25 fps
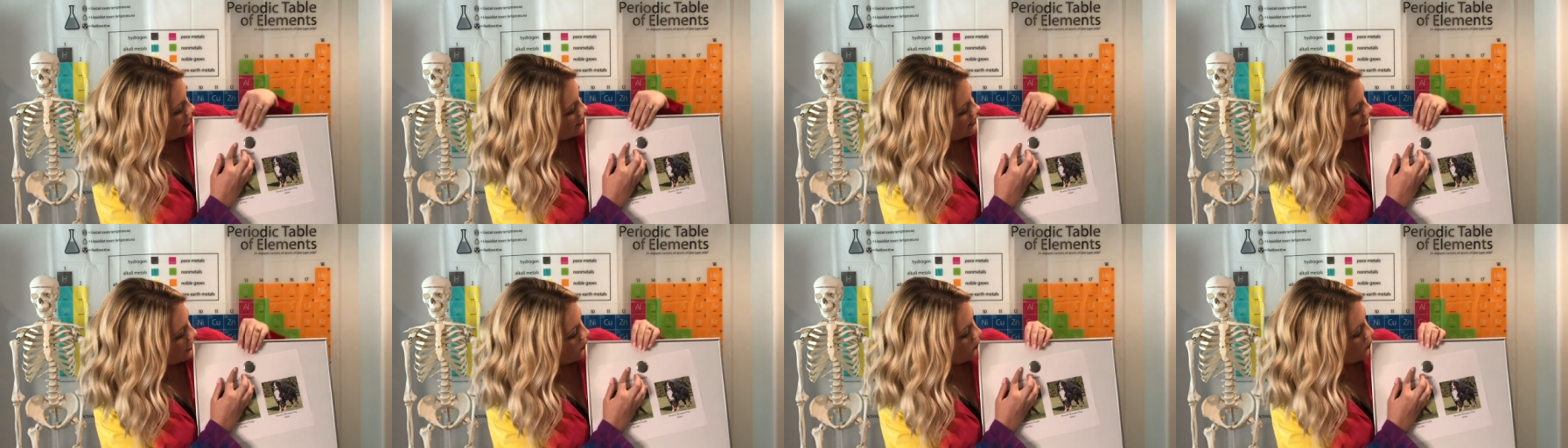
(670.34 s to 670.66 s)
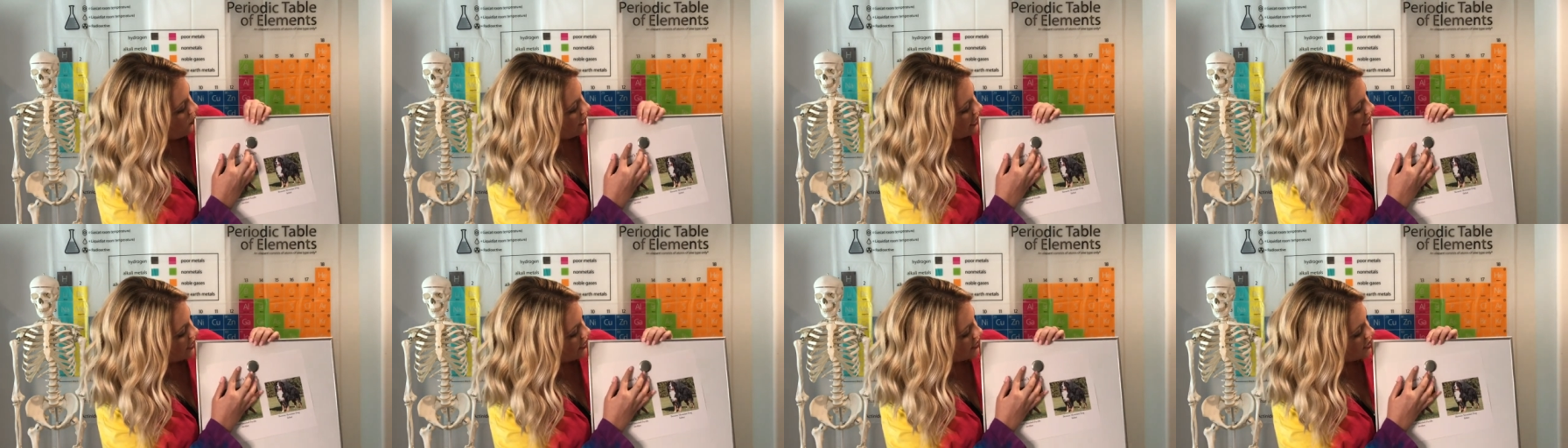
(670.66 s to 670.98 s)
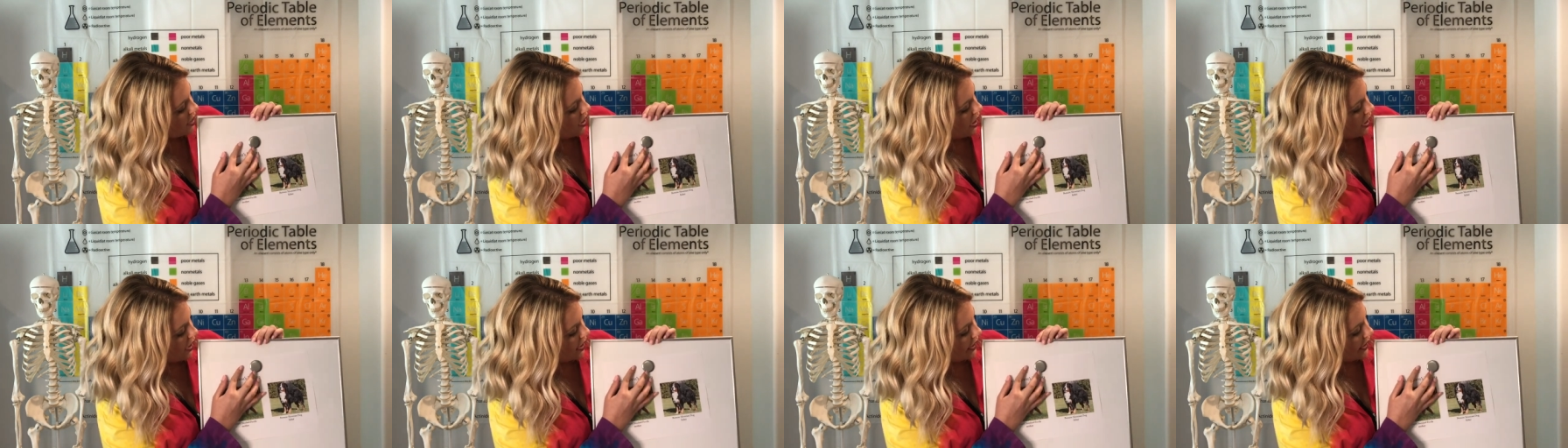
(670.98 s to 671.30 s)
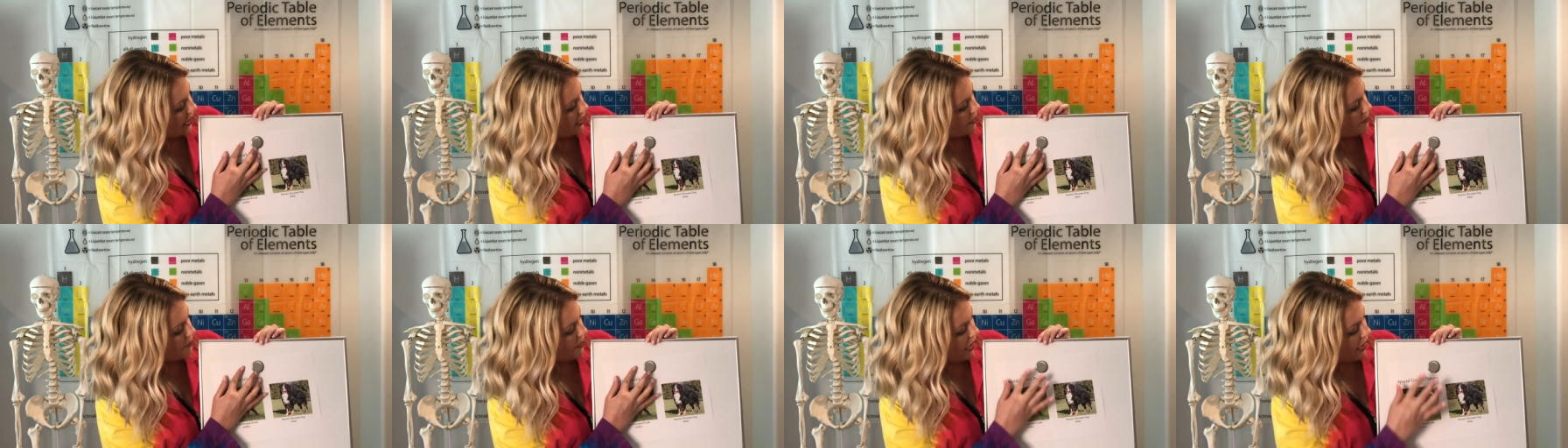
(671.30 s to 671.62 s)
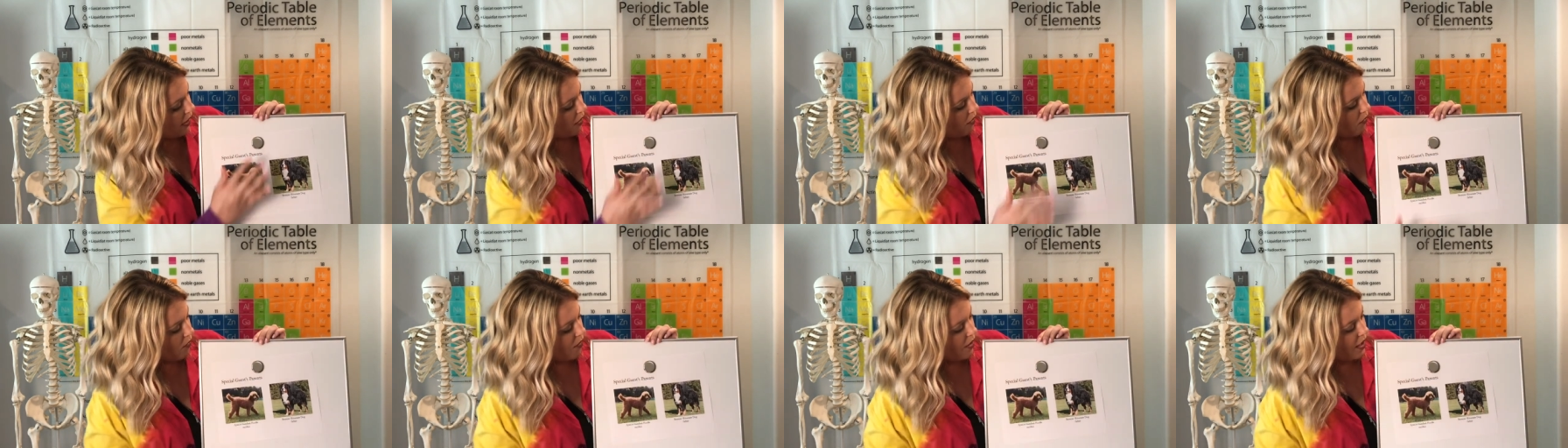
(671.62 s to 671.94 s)
Now we are talking
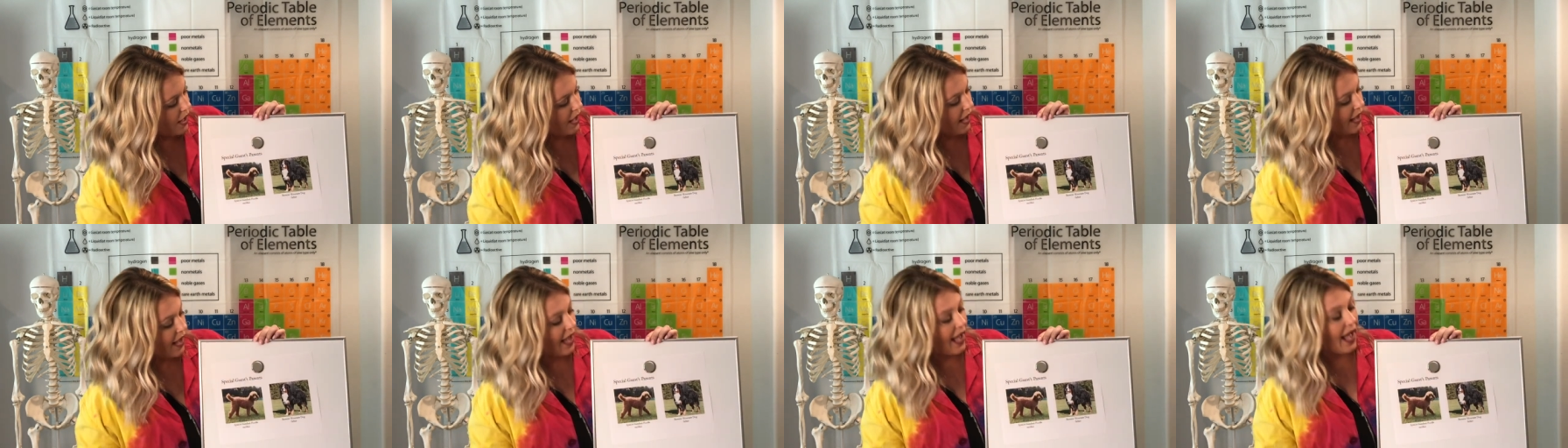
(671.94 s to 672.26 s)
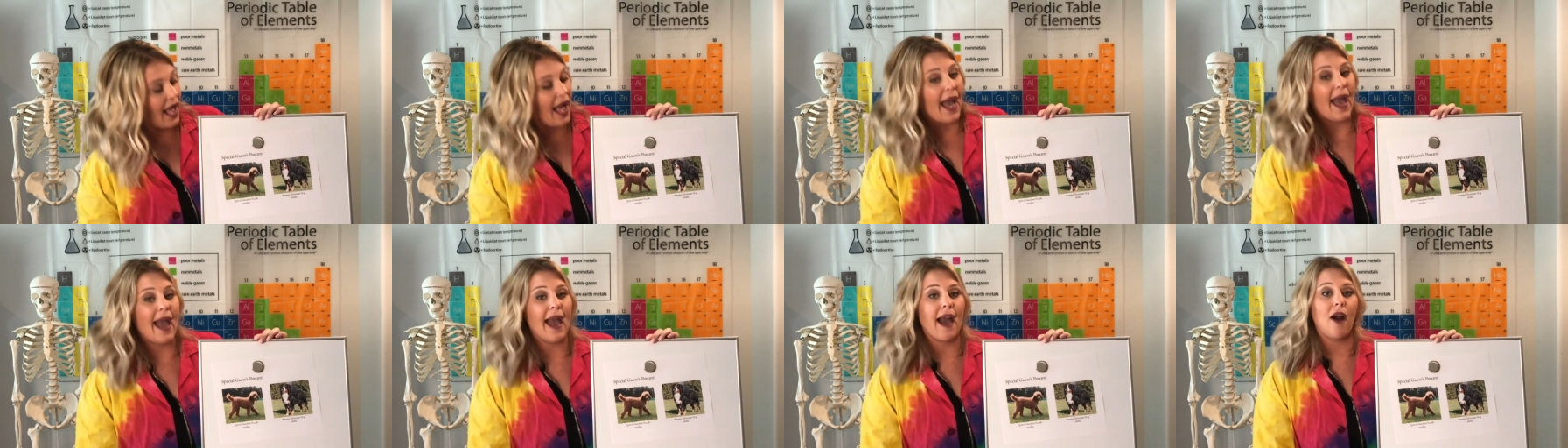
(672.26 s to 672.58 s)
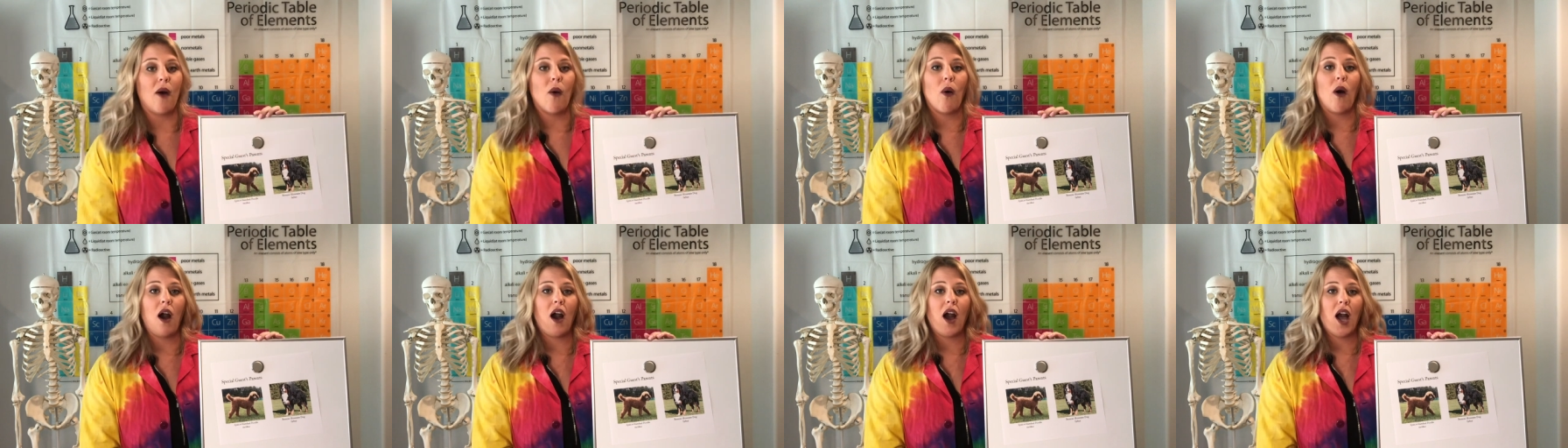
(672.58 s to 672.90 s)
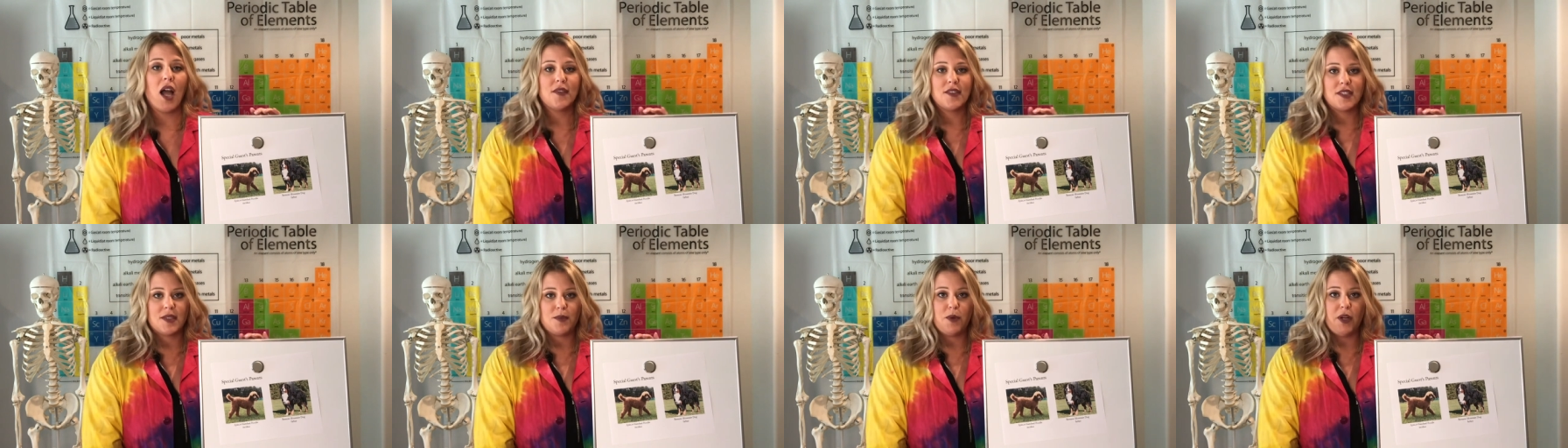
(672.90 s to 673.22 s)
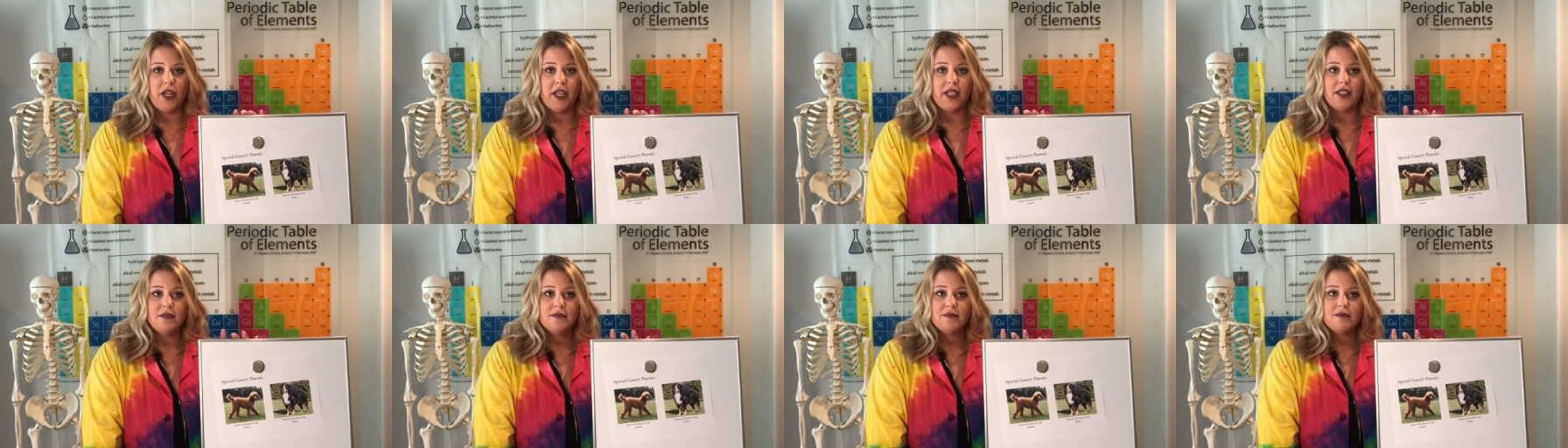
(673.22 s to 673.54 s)
about how
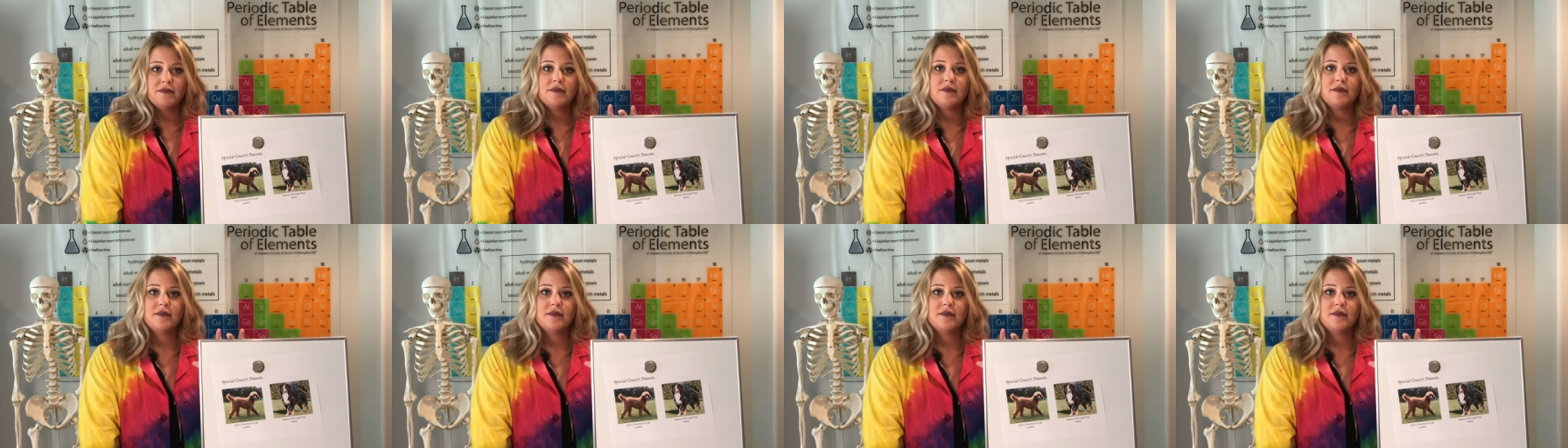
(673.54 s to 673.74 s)
offspring,